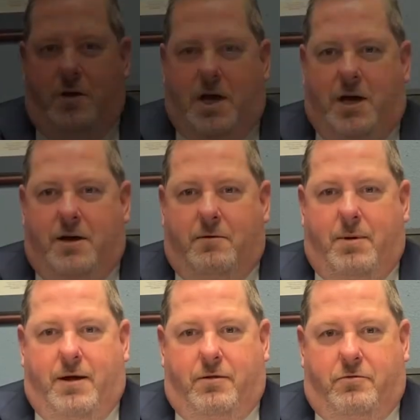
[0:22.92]

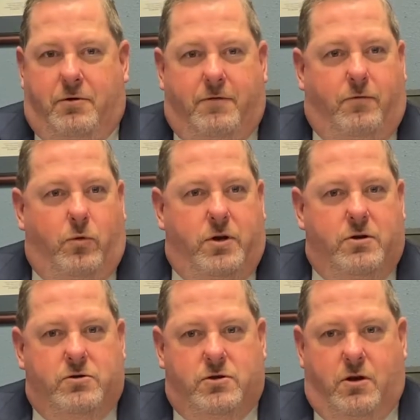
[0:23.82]
About 3 or 4
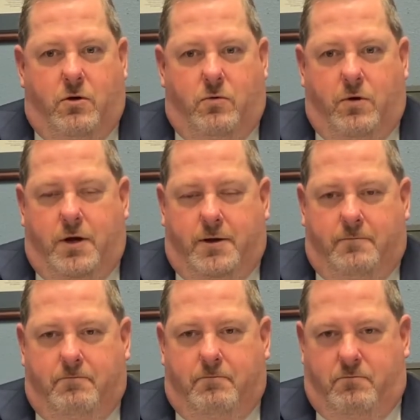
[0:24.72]
years ago,
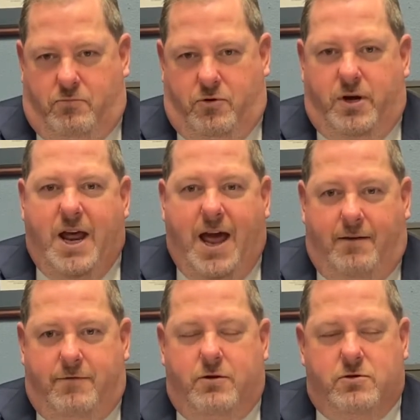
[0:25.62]

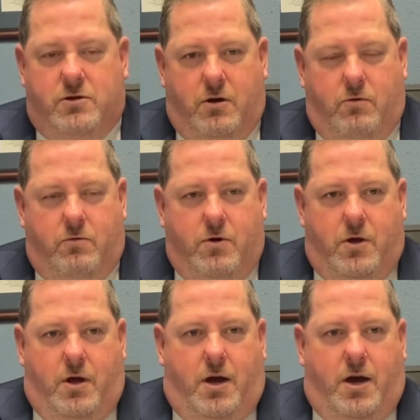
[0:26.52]
3.5 years ago,
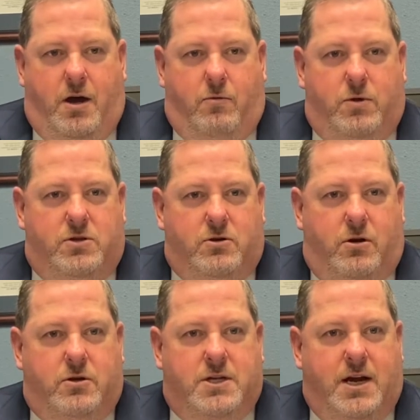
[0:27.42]
we
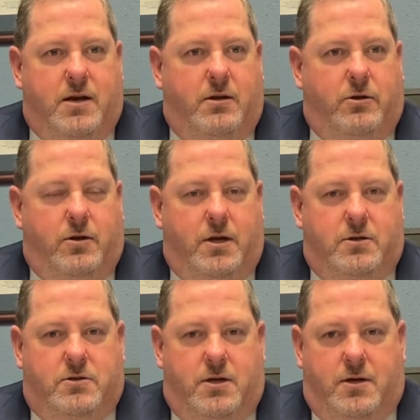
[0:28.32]
started taking a look
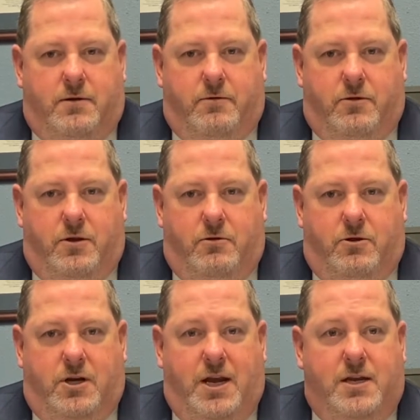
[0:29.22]
at
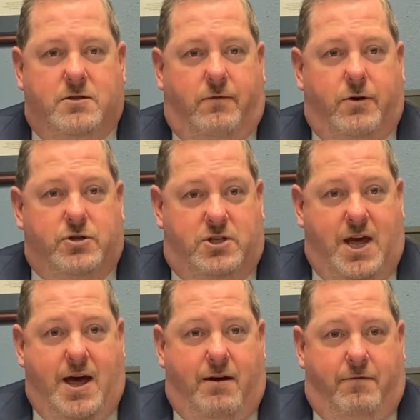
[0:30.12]
the needs of our
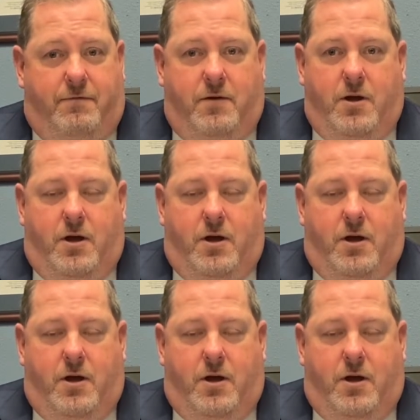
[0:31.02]
staff.